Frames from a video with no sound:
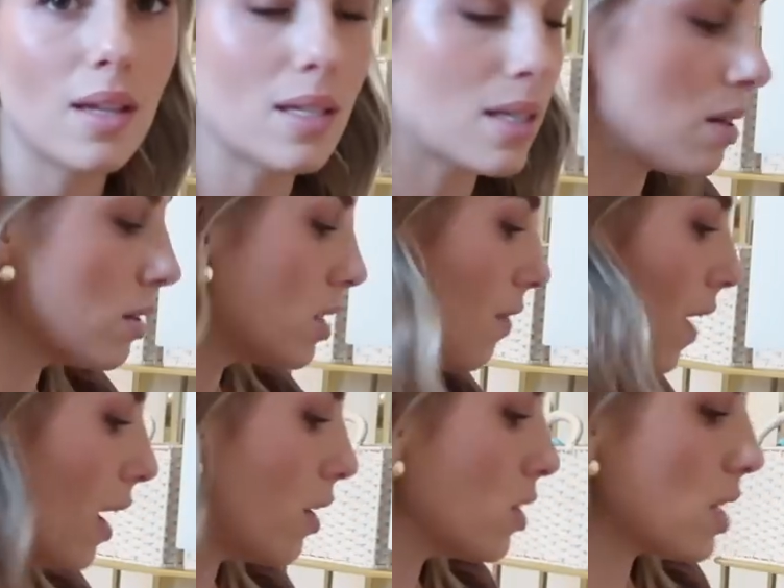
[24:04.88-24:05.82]
these little
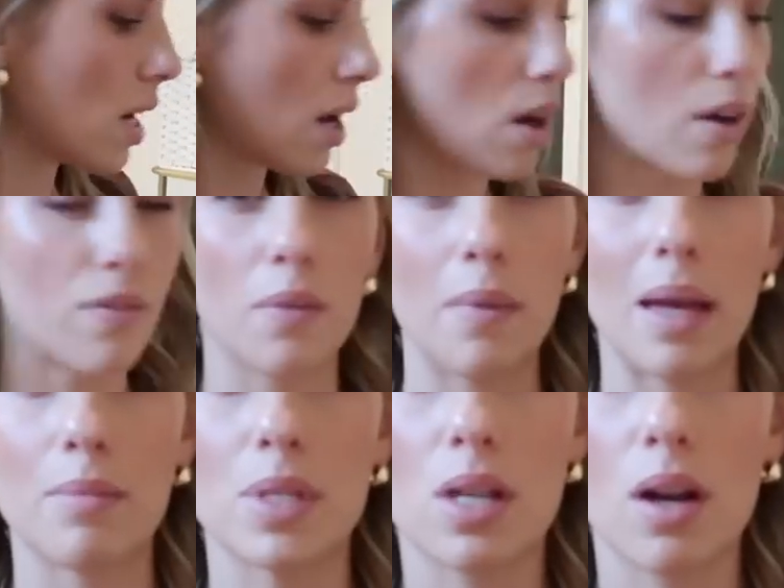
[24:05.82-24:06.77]
dividers that I got from
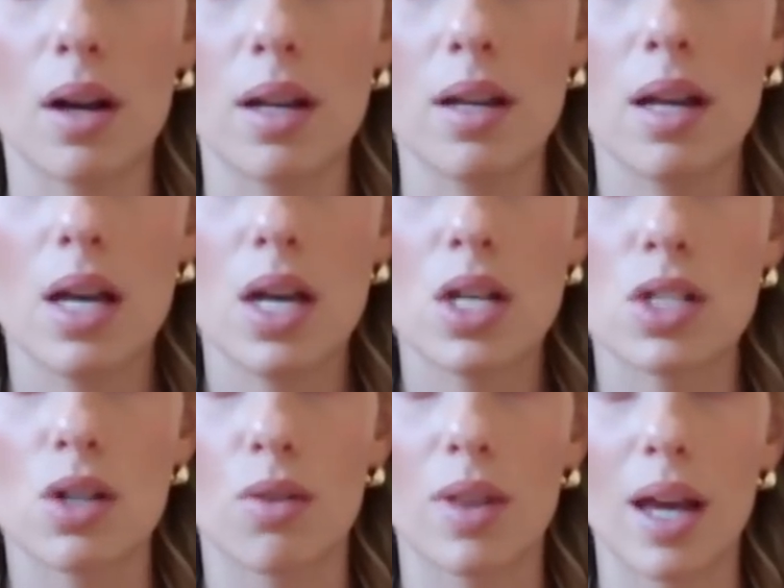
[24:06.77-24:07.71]
Amazon.
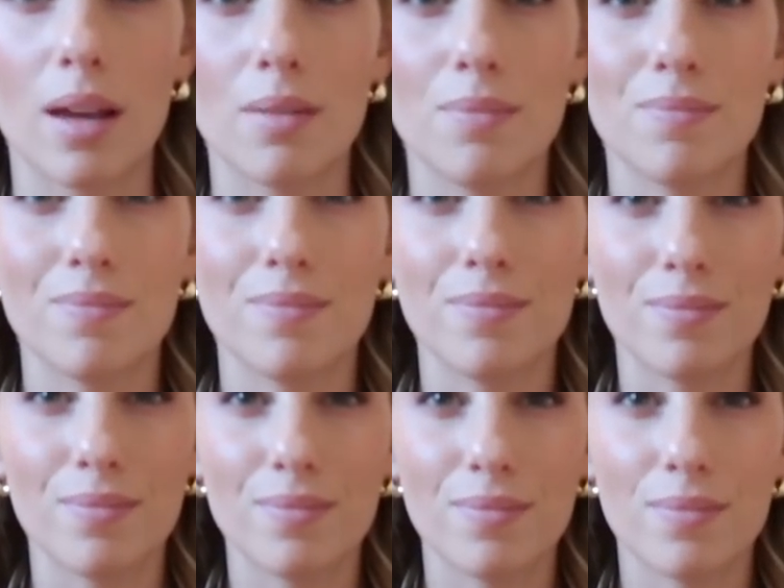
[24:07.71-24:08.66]
So they,
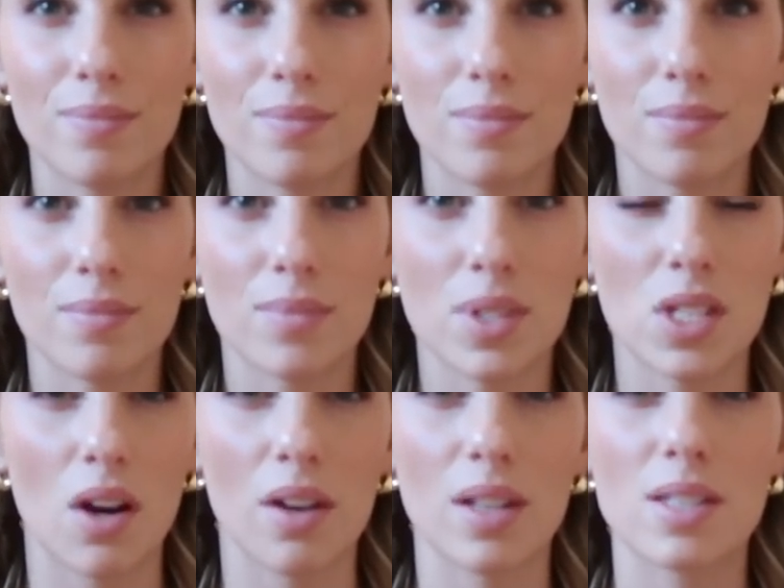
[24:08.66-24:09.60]

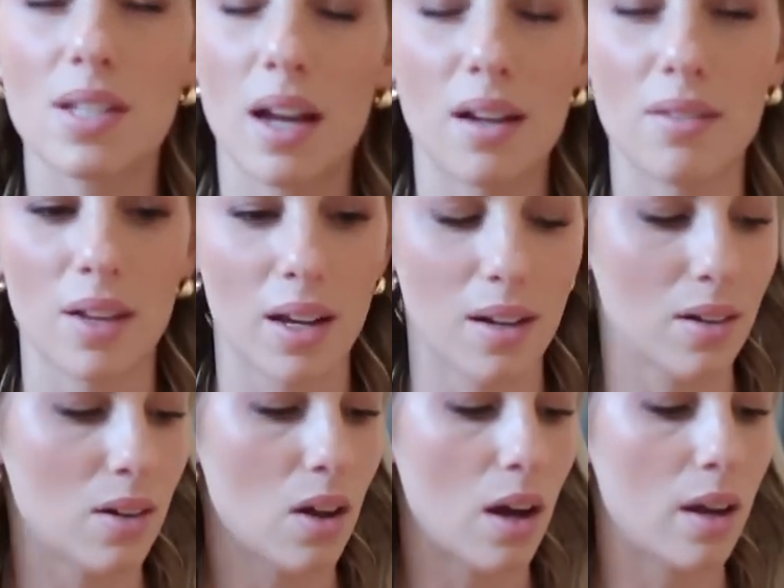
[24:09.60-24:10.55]
sorry, that's kind of like
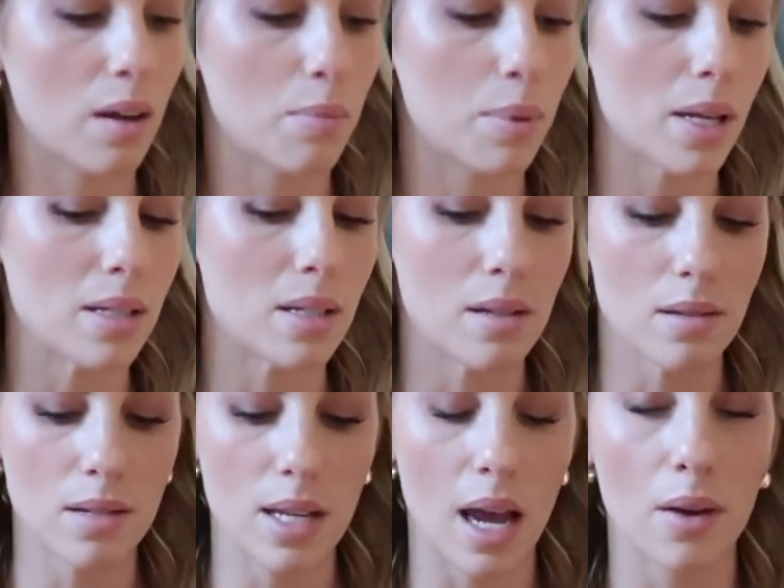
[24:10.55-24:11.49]
not a pleasant
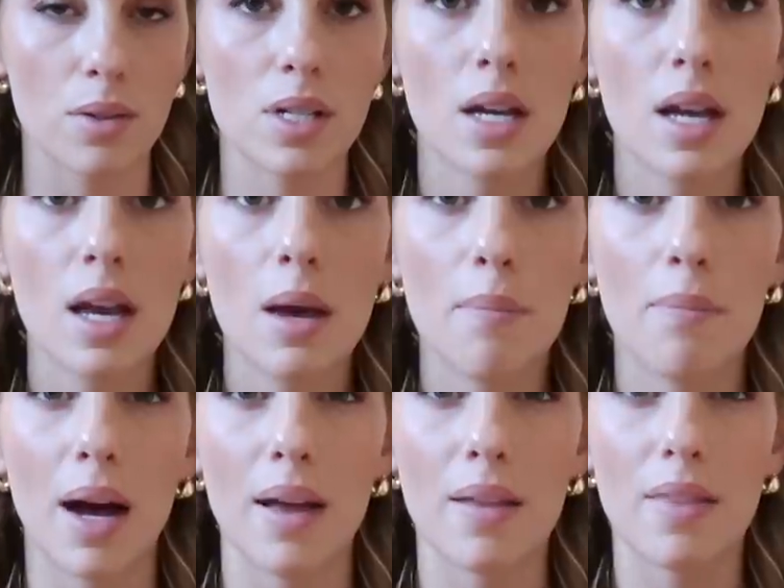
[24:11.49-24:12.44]
sound,
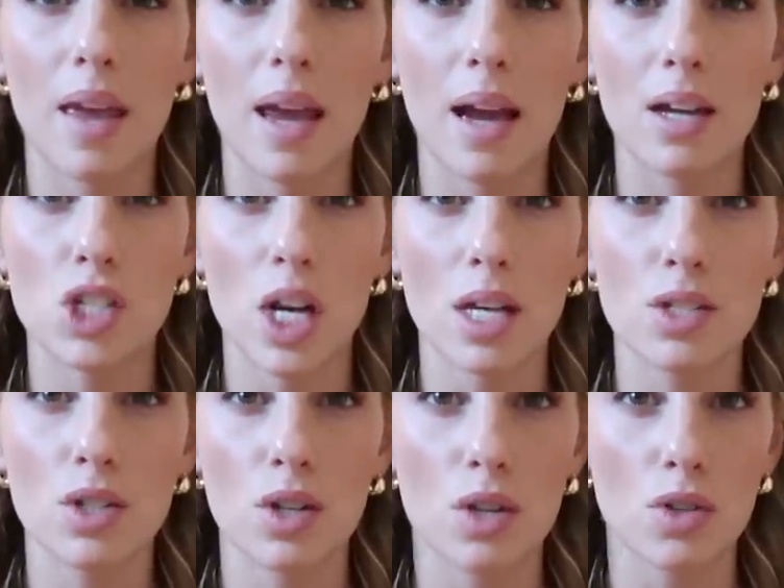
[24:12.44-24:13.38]
but they
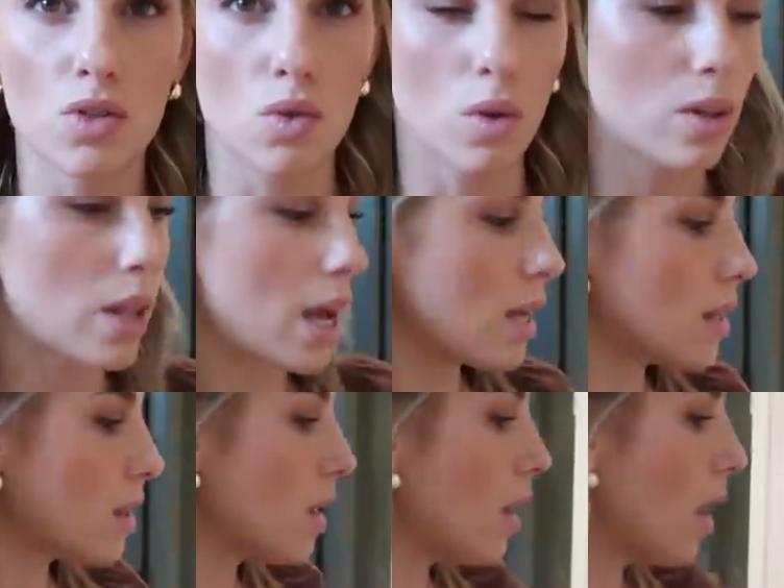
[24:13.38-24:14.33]
adjust to your drawer
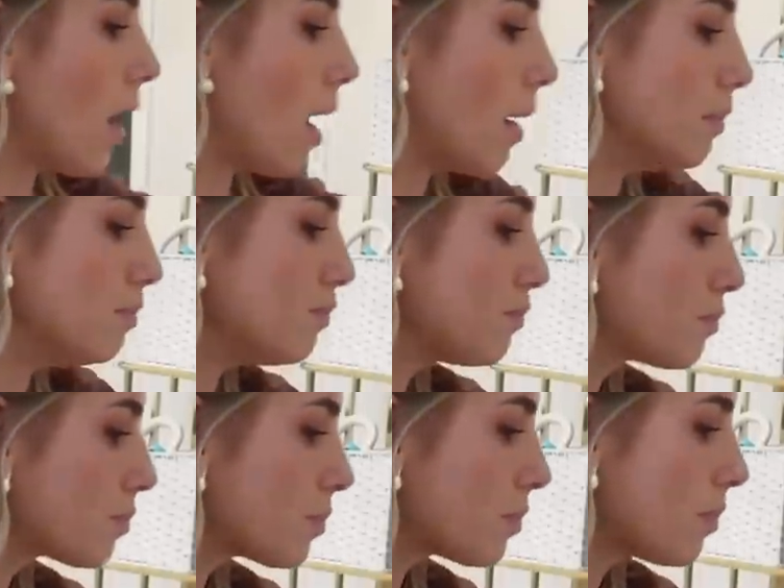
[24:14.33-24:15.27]
length.
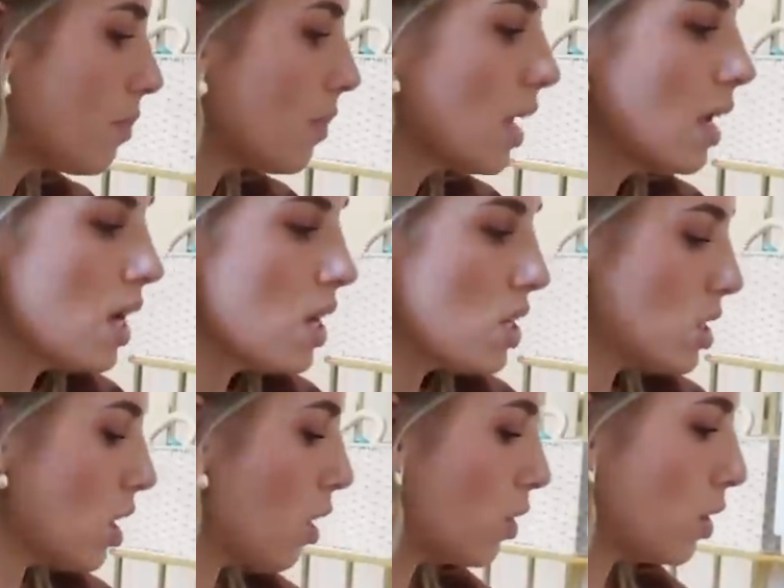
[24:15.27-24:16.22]
Um,
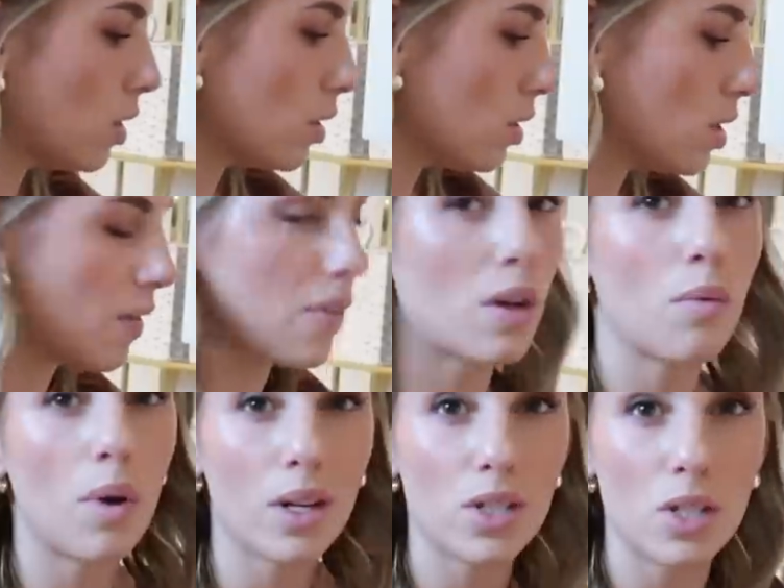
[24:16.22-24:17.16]
so you definitely
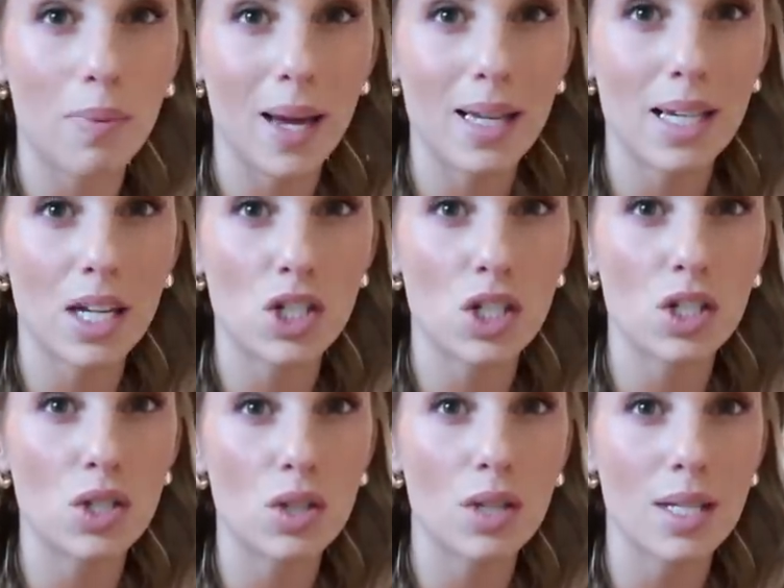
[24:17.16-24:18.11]
want to pay
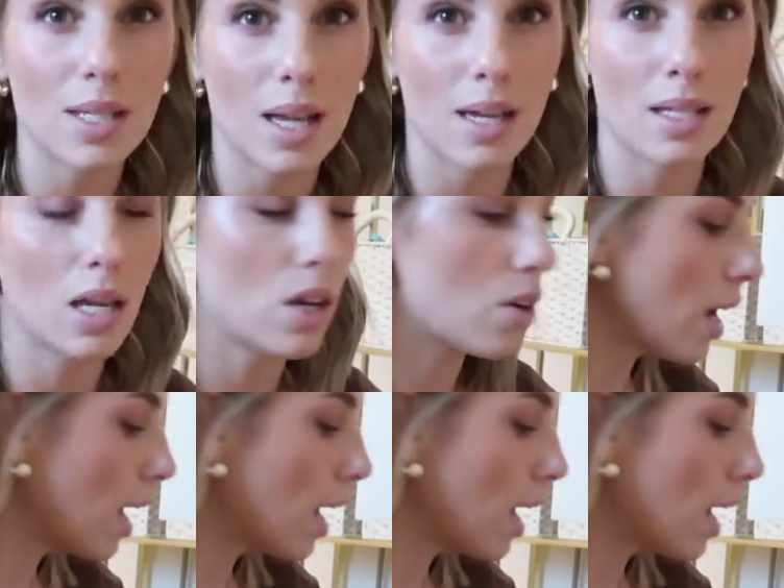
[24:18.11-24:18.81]
attention to the size that you're